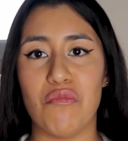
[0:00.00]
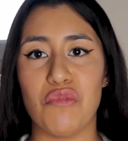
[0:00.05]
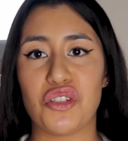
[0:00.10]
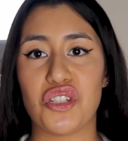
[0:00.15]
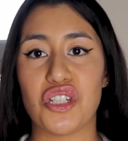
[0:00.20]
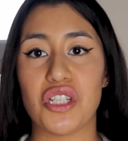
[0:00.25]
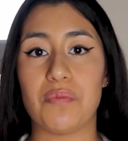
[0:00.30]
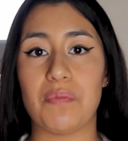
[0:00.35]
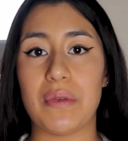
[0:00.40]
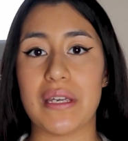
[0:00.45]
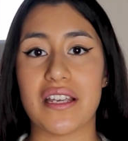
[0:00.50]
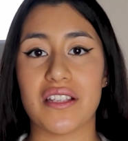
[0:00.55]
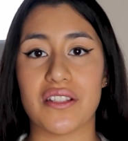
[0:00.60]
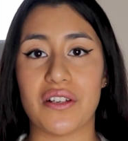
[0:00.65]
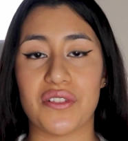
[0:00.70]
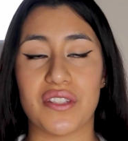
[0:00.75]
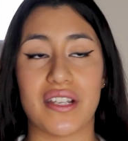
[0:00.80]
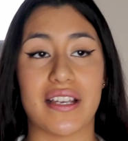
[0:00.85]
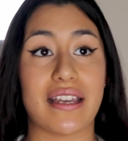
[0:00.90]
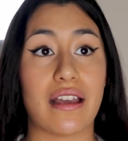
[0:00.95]
just because I
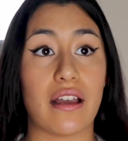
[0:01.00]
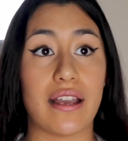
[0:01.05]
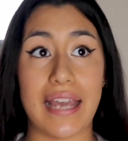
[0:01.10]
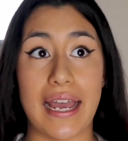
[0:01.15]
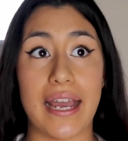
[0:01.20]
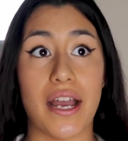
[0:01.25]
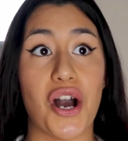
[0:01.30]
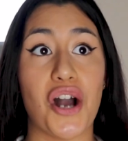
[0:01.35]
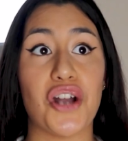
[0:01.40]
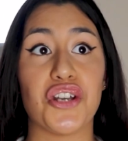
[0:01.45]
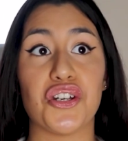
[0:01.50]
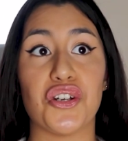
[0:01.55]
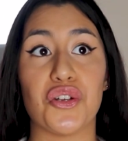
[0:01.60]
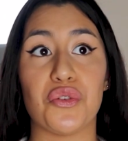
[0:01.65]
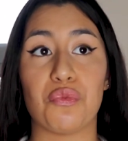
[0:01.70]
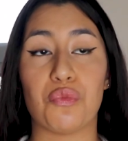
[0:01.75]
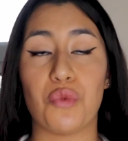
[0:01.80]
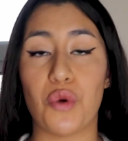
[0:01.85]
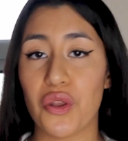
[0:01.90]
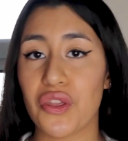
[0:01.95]
was like, okay, I don't
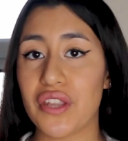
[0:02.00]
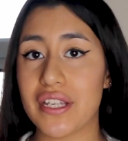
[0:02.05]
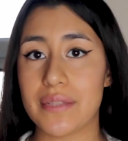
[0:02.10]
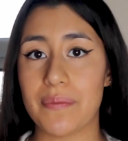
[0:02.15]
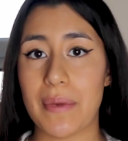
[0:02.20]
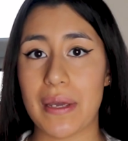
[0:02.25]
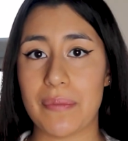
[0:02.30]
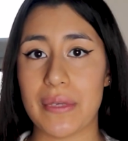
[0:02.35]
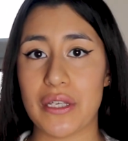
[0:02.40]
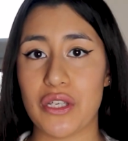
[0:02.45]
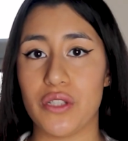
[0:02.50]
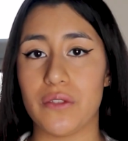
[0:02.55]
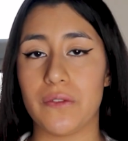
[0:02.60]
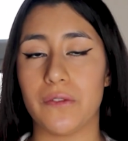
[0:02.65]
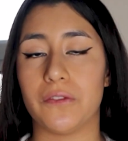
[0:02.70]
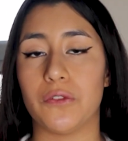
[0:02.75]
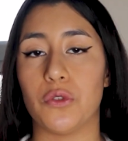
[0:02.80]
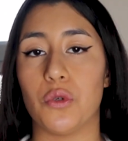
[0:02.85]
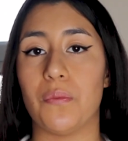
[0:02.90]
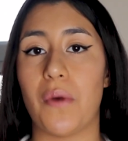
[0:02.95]
know what this may be
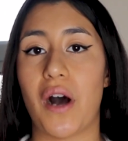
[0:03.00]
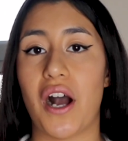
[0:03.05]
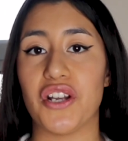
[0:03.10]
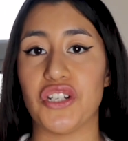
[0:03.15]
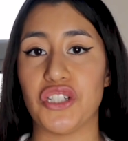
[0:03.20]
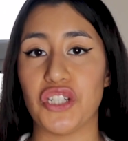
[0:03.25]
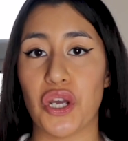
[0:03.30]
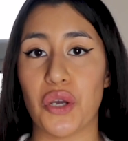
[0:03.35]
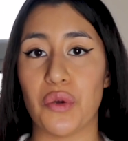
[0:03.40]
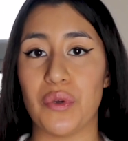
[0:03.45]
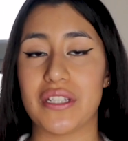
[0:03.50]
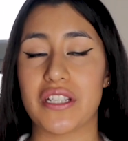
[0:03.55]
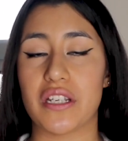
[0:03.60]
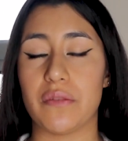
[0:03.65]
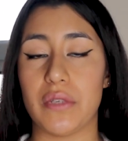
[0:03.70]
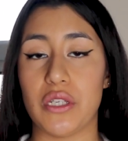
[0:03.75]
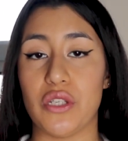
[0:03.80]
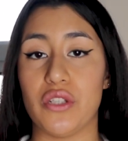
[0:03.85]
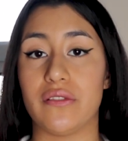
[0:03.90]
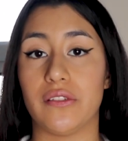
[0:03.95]
useful for, but I know it's gonna
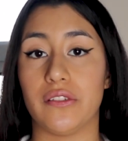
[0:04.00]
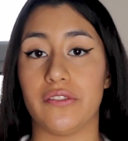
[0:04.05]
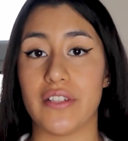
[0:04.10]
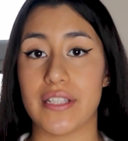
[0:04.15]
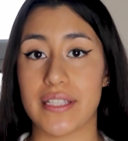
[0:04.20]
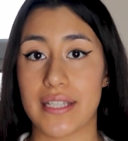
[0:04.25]
be useful for